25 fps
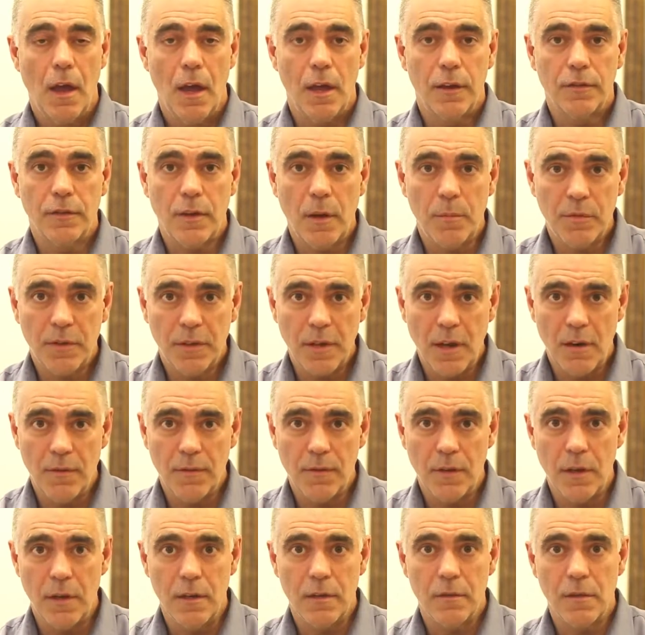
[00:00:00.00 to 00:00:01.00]
a subset
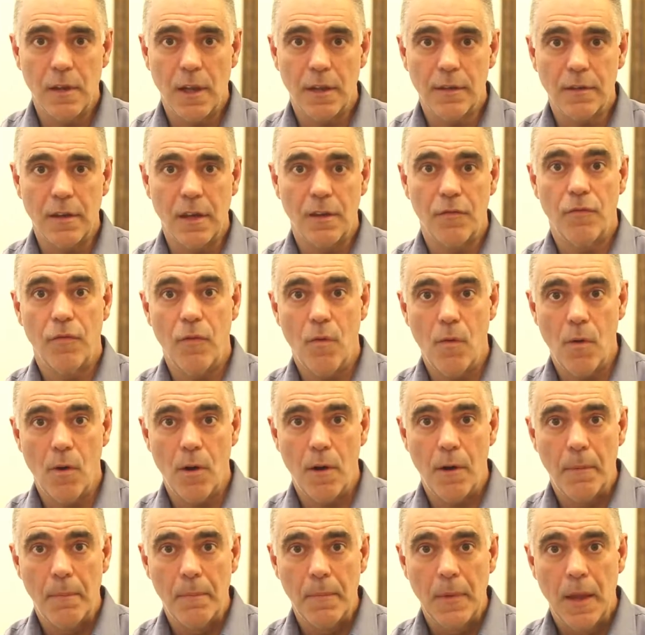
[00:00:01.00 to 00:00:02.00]
of these, let's say
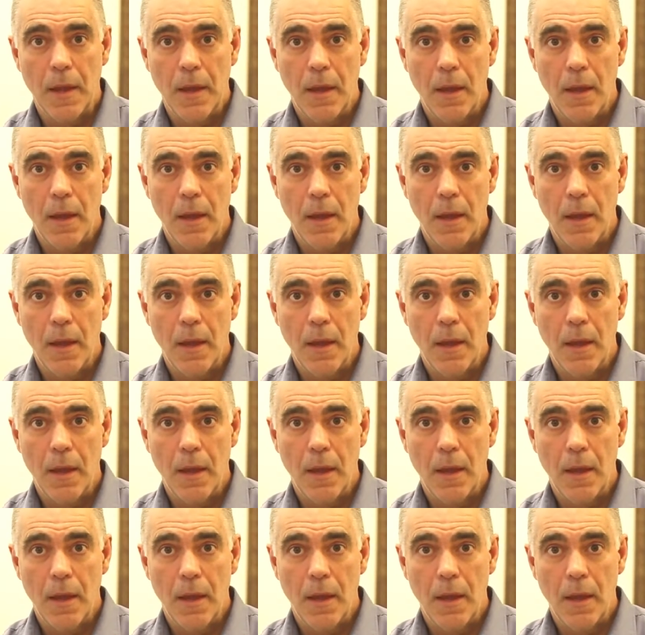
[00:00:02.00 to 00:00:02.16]
4,